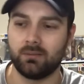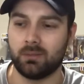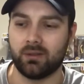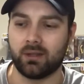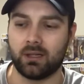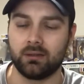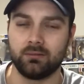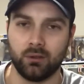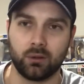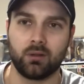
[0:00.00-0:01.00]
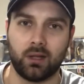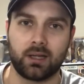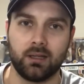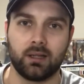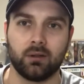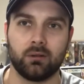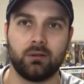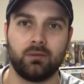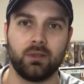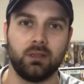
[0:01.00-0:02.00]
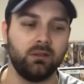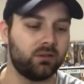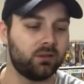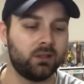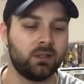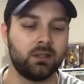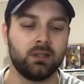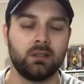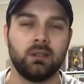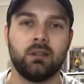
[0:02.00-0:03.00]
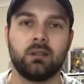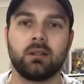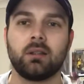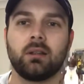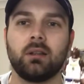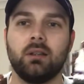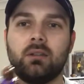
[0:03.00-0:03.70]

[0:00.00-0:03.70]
but they look like Lego figures. These